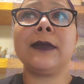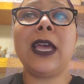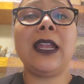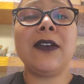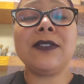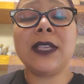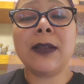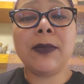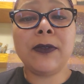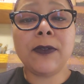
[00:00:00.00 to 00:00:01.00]
I've
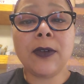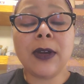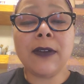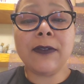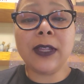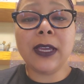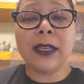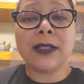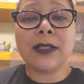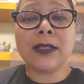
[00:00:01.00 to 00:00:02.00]
said before, I feel like
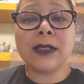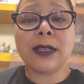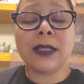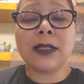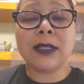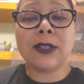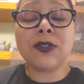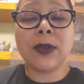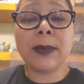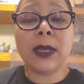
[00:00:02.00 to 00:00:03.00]
it's
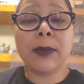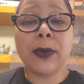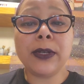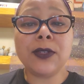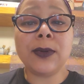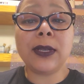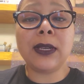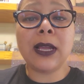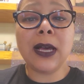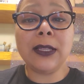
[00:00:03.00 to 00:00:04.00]
extremely important to
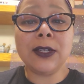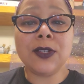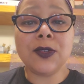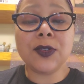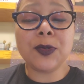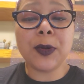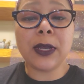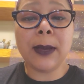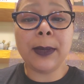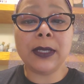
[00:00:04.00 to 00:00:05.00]
acknowledge your
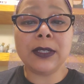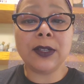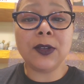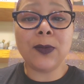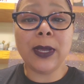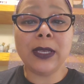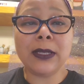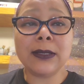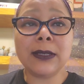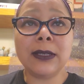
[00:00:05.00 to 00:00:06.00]
shortcomings and your
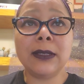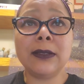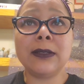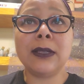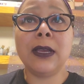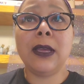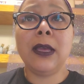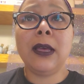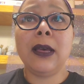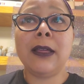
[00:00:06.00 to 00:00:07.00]
weaknesses.
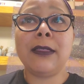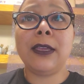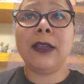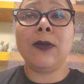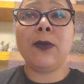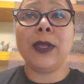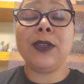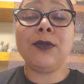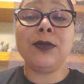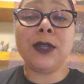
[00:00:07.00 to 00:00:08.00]
I think
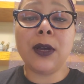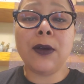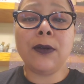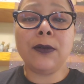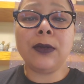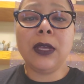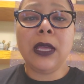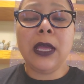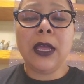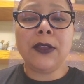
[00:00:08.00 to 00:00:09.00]
when you don't
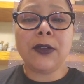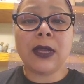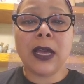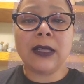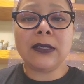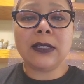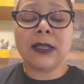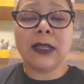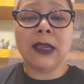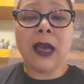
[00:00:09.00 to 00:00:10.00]
and you're
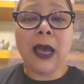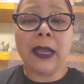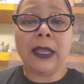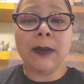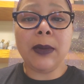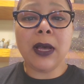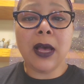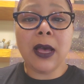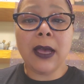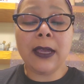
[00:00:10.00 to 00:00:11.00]
constantly hiding
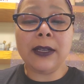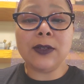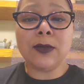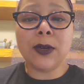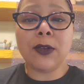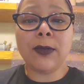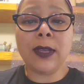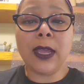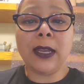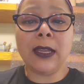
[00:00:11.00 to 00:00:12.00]
behind or
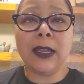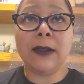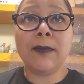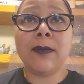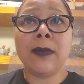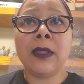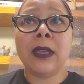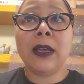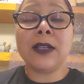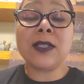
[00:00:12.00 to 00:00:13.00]
creating
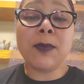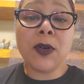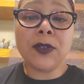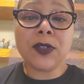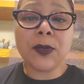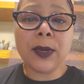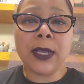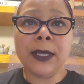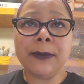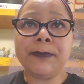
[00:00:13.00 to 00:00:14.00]
a
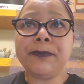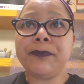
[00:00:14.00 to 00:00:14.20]
smokescreen,